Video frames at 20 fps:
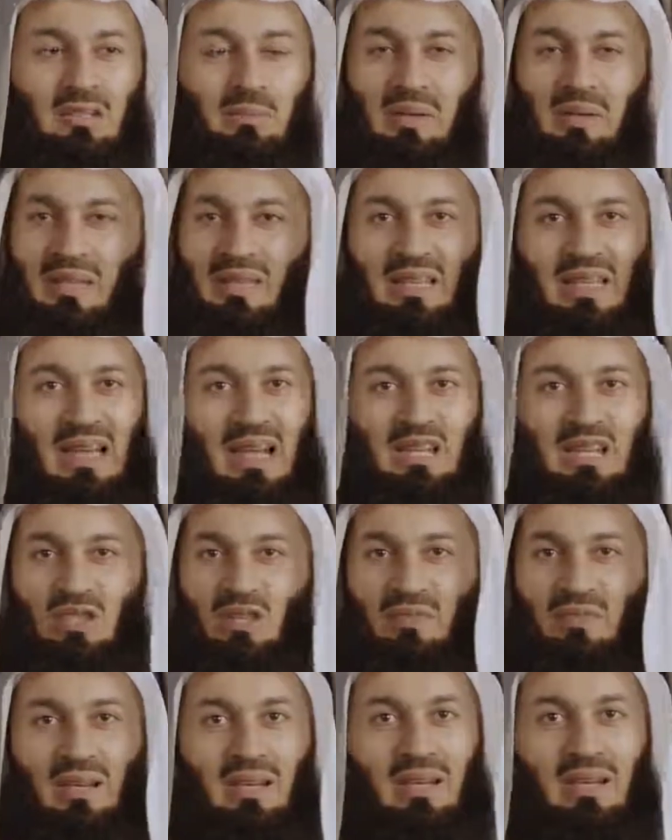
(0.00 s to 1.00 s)
but in the eyes
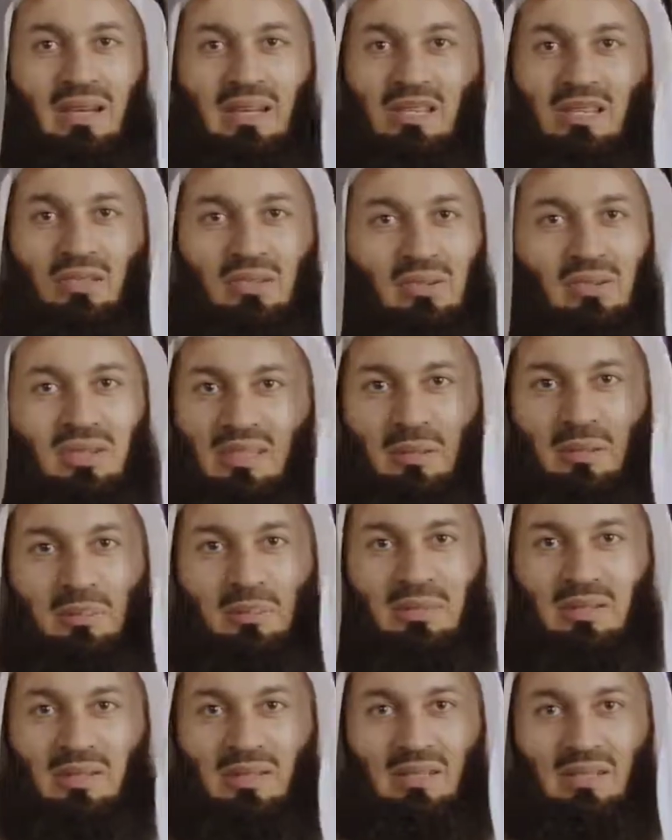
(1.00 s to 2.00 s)
of Allah, it's not
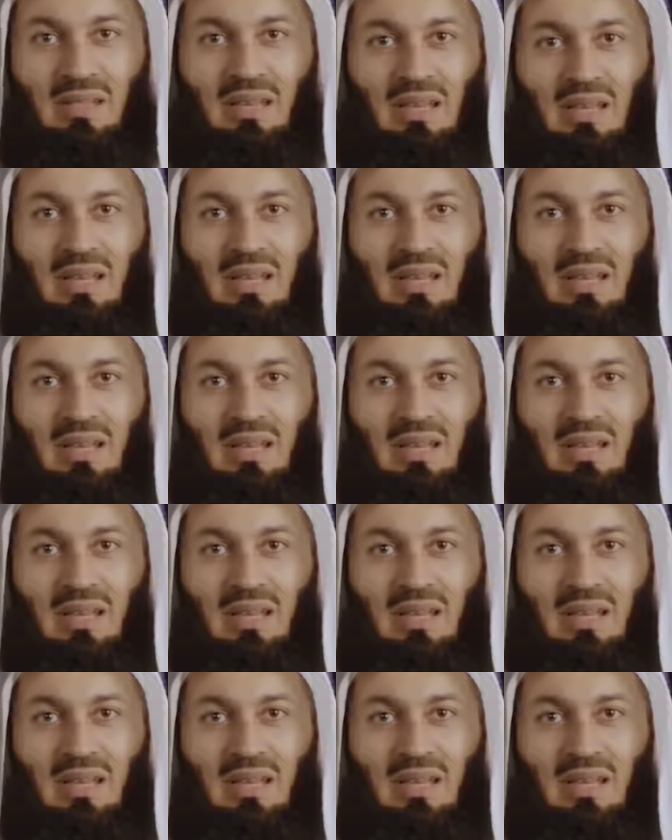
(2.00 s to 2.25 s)
acceptance.